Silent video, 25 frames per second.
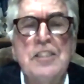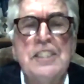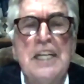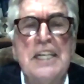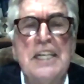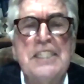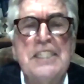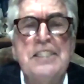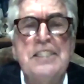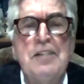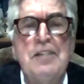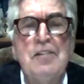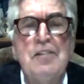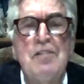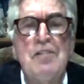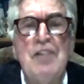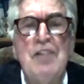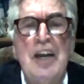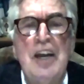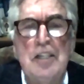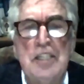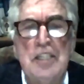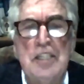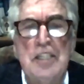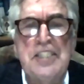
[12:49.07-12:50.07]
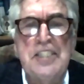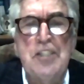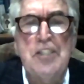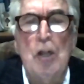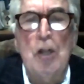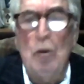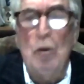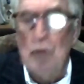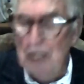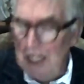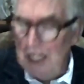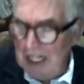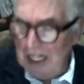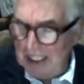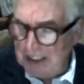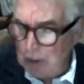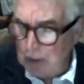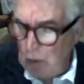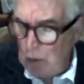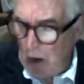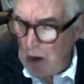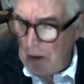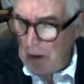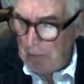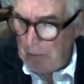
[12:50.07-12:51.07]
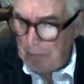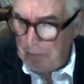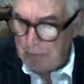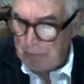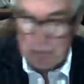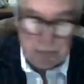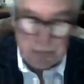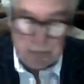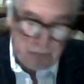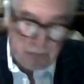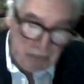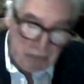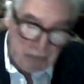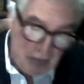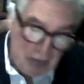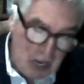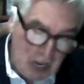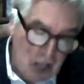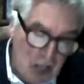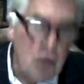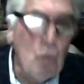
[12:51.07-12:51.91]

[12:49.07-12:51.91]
in the context of the Viola story later on.